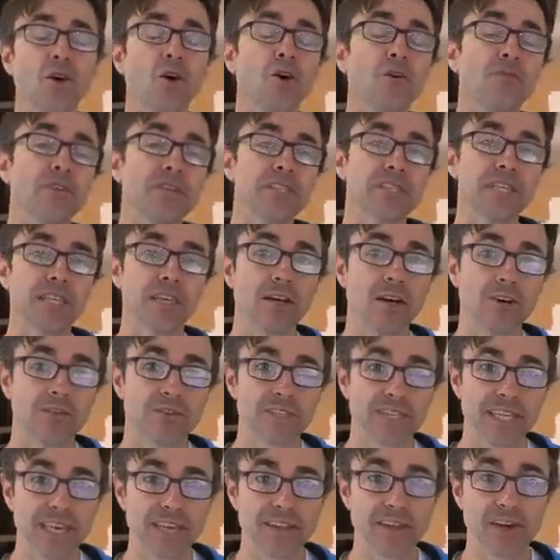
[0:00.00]
Obviously, I've
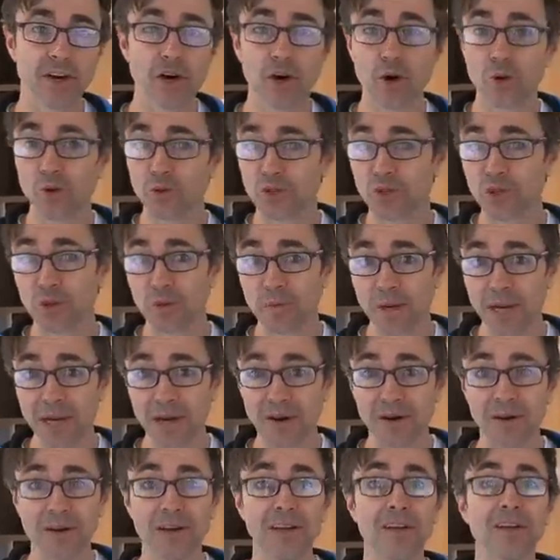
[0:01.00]
set the whole job
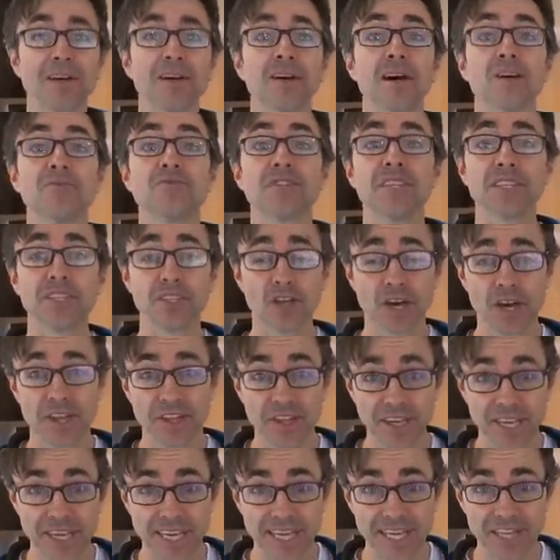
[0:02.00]
out, I've
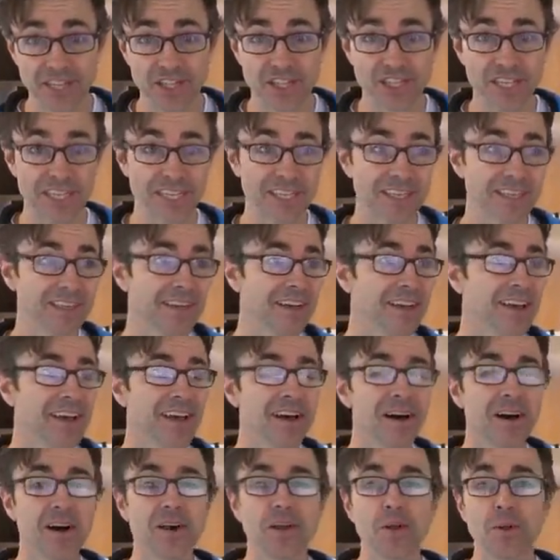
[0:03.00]
designed the kitchen,
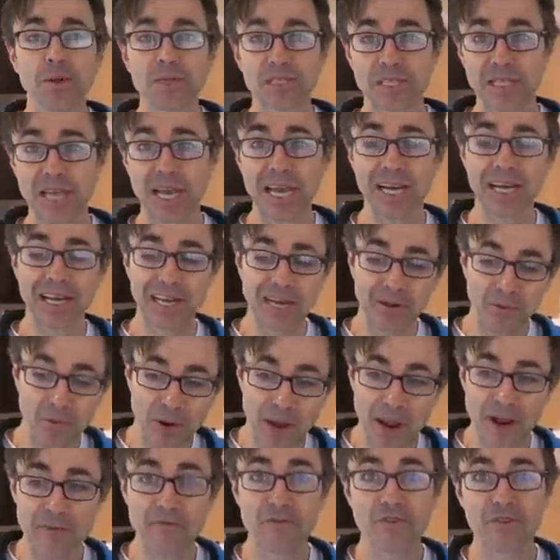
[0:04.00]
I know exactly
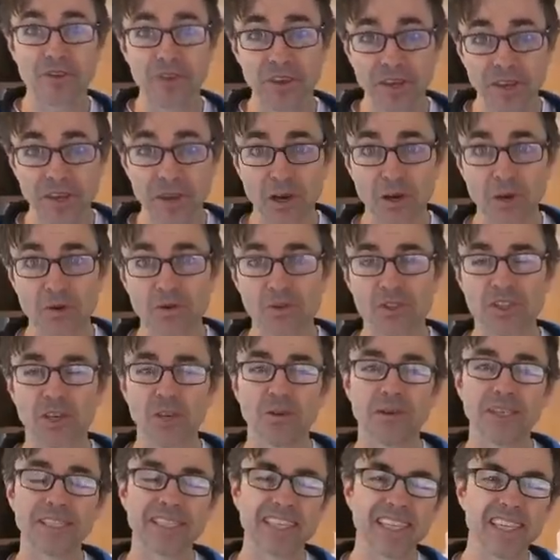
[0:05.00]
where everything goes,
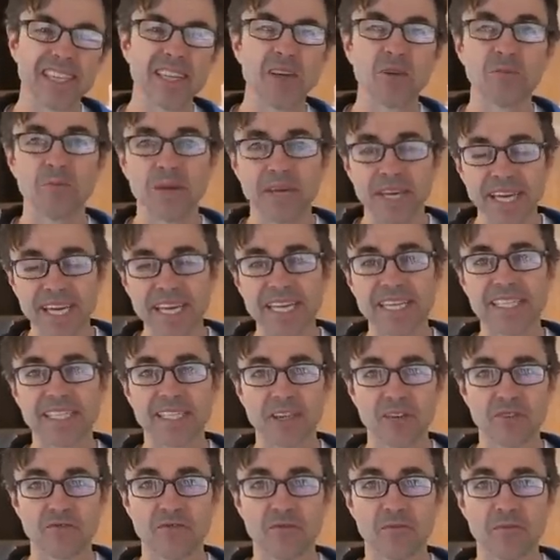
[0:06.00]
so it's a little bit
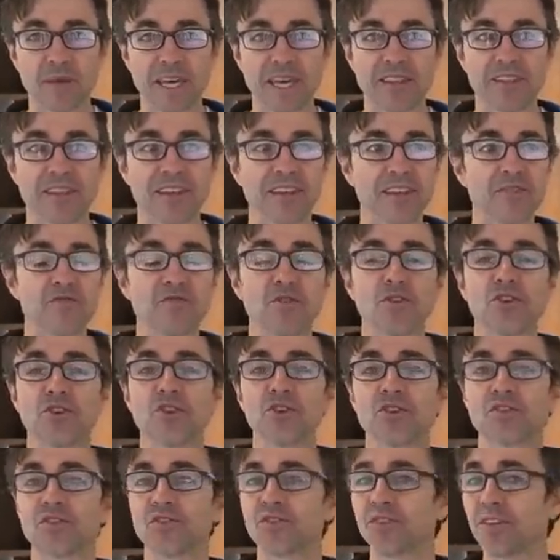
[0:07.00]
easier for me than if you
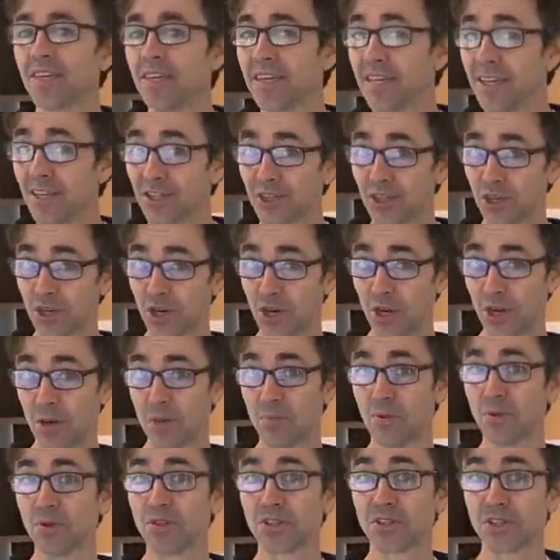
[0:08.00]
just turn
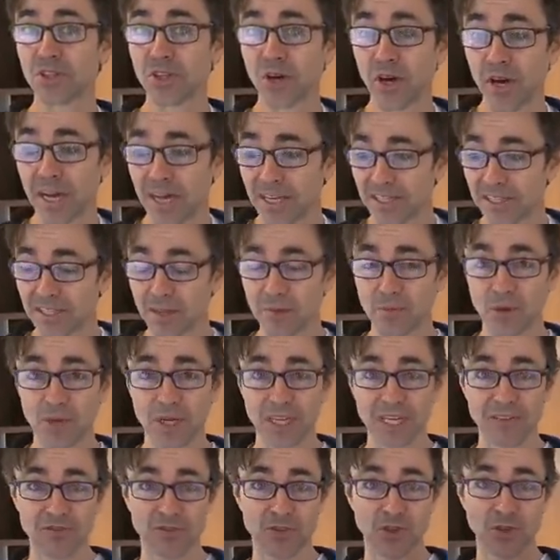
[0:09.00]
up on site, someone
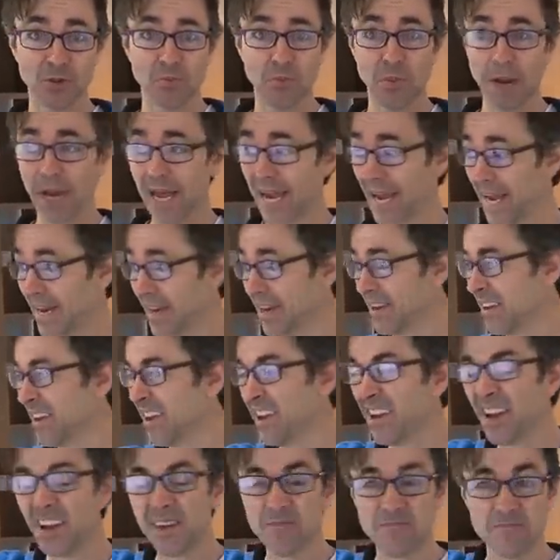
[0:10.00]
gives you a plan,
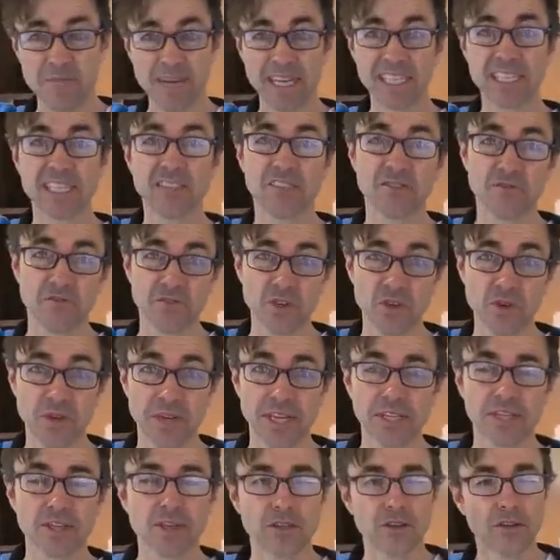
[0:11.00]
masses of
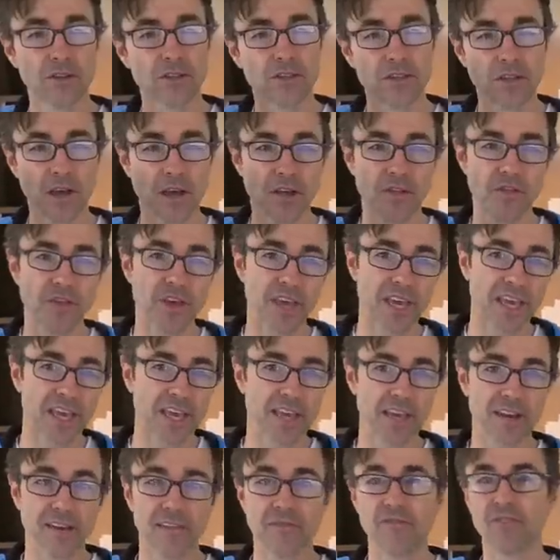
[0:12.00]
units, you've got to start
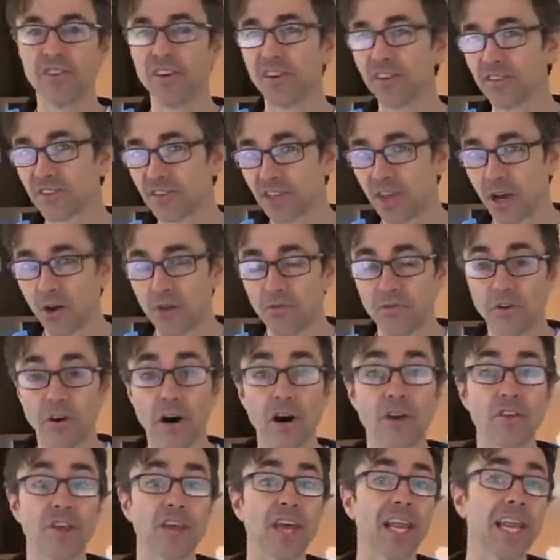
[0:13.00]
thinking for yourself,
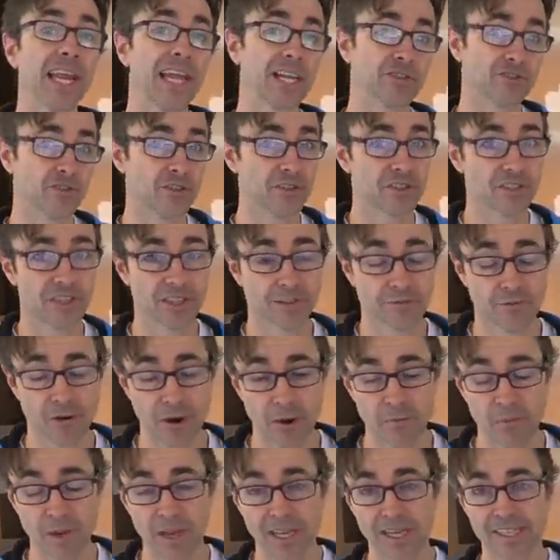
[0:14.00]
are the electrics in the
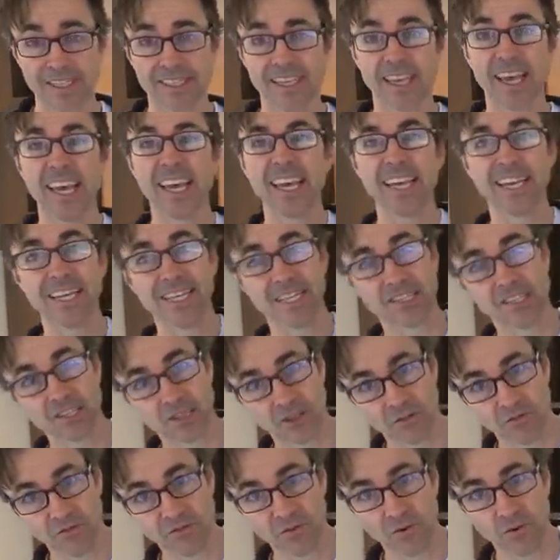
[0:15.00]
right place? Is
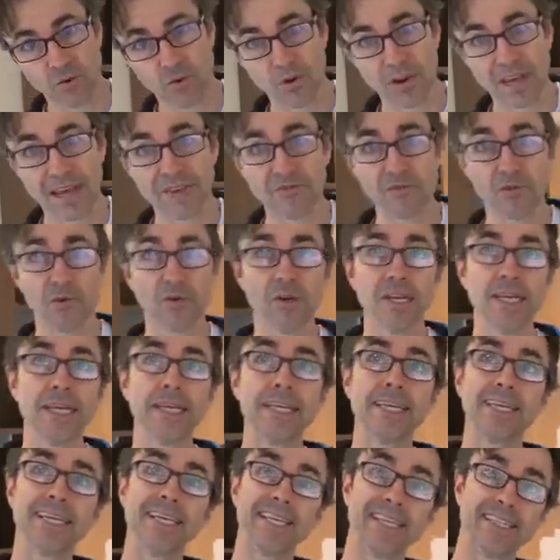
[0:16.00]
the floor level?
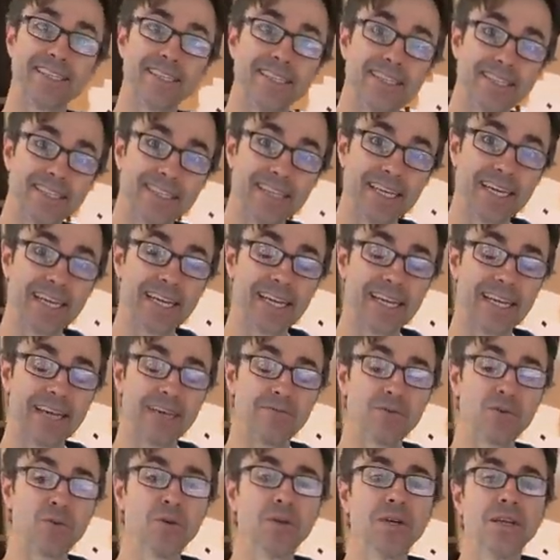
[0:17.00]
Is the ceiling
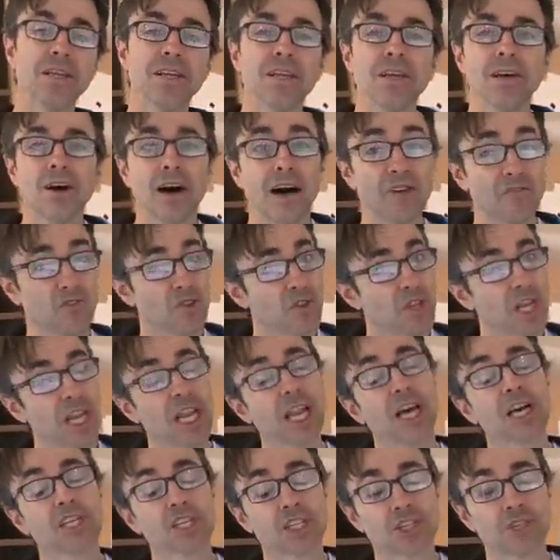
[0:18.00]
level? I've got the
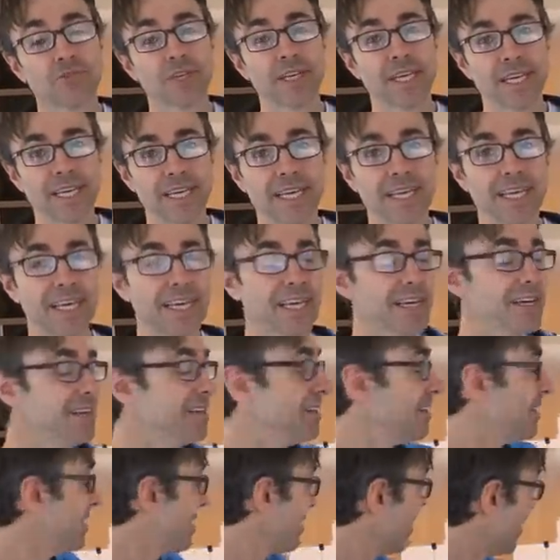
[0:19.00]
luxury
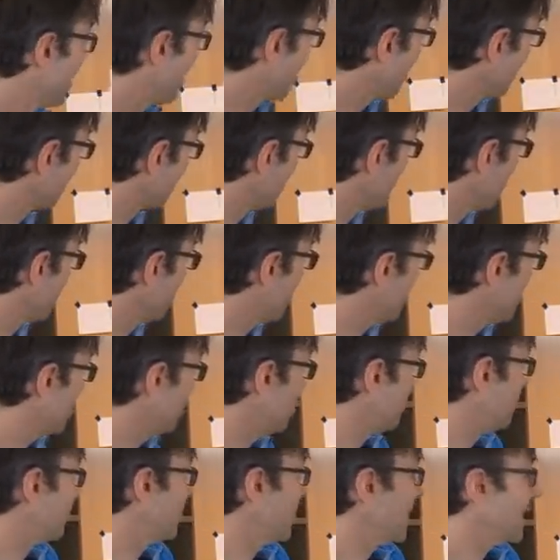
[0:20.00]
here that I've got a
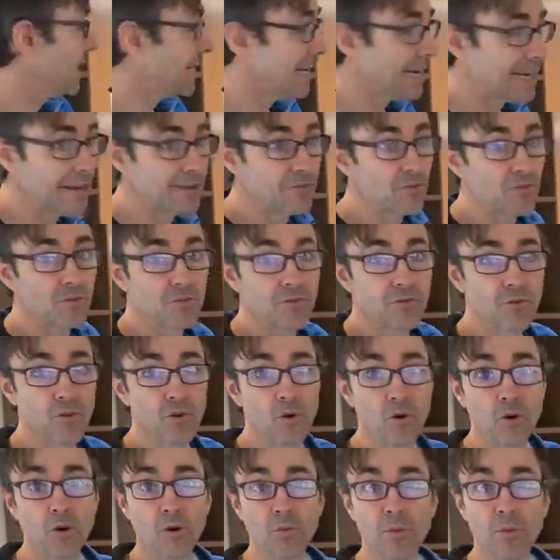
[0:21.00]
perfectly level floor.